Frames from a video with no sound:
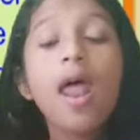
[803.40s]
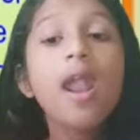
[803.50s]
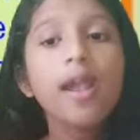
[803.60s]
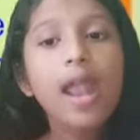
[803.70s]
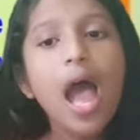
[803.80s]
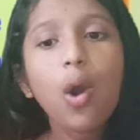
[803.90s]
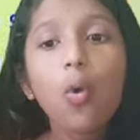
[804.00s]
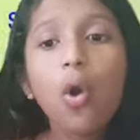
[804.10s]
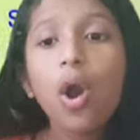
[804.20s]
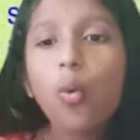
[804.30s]
Now,
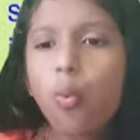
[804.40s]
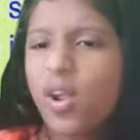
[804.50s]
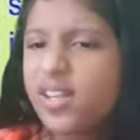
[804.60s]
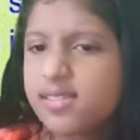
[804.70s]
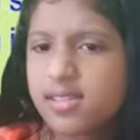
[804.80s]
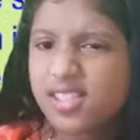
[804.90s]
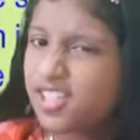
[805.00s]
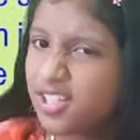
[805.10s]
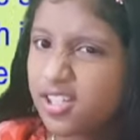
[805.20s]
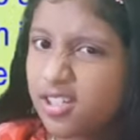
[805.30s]
what is
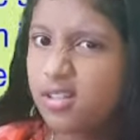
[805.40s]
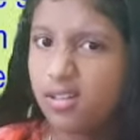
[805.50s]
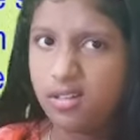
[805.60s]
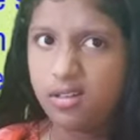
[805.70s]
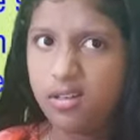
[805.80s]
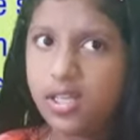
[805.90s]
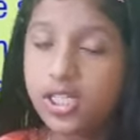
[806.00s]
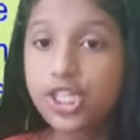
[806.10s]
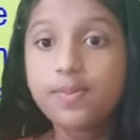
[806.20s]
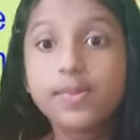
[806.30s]
ingestion?
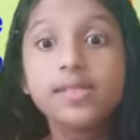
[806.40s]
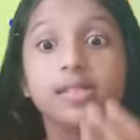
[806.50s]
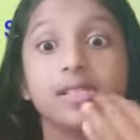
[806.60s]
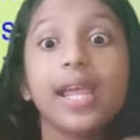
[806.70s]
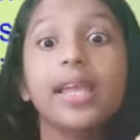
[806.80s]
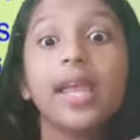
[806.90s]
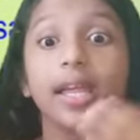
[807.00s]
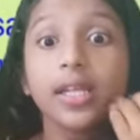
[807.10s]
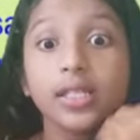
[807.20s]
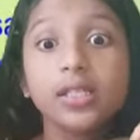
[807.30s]
Ingestion means
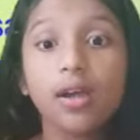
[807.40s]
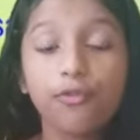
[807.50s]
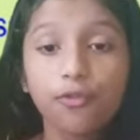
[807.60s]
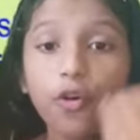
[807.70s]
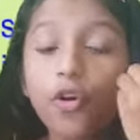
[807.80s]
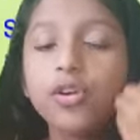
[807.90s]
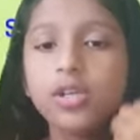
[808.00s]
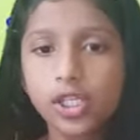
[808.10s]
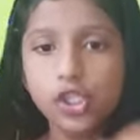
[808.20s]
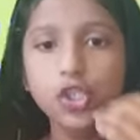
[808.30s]
taking the food
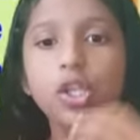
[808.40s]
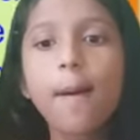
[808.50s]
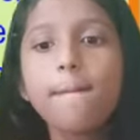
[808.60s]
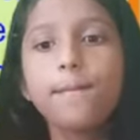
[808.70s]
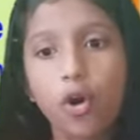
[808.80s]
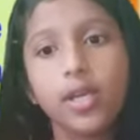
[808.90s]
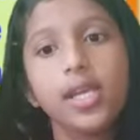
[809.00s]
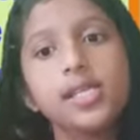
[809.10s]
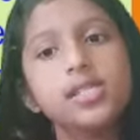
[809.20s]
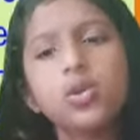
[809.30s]
into the
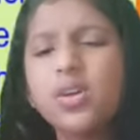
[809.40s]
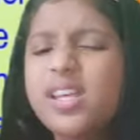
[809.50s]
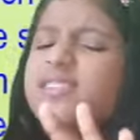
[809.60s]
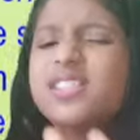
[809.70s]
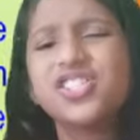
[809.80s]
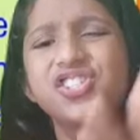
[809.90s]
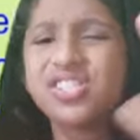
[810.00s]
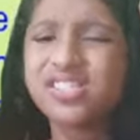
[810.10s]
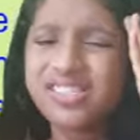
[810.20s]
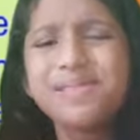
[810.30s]
body is known as
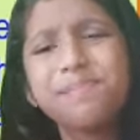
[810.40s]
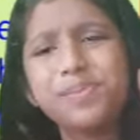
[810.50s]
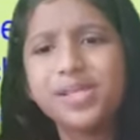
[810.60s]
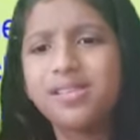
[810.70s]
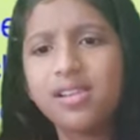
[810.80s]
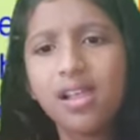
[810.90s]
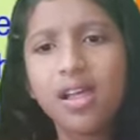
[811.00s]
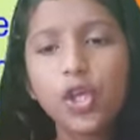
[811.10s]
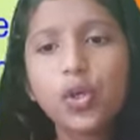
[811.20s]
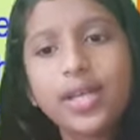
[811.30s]
ingestion. Simple.
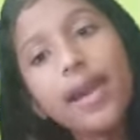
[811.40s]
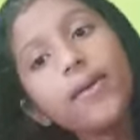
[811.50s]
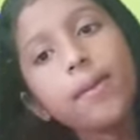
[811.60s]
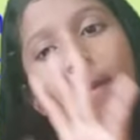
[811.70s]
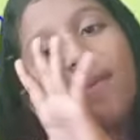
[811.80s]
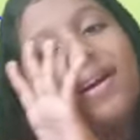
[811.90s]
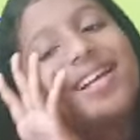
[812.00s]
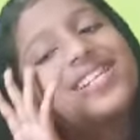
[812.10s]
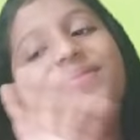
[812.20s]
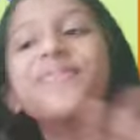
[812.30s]
You can remember
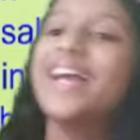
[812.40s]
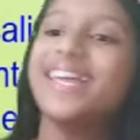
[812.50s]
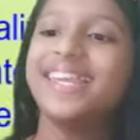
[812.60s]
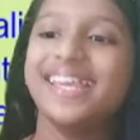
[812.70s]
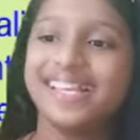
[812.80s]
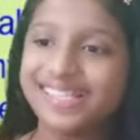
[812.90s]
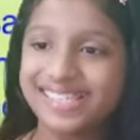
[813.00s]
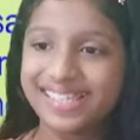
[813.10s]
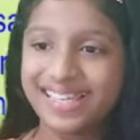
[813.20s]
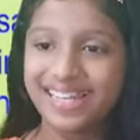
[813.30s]
it very
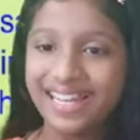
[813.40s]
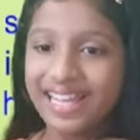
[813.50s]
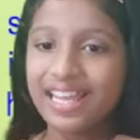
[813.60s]
easily.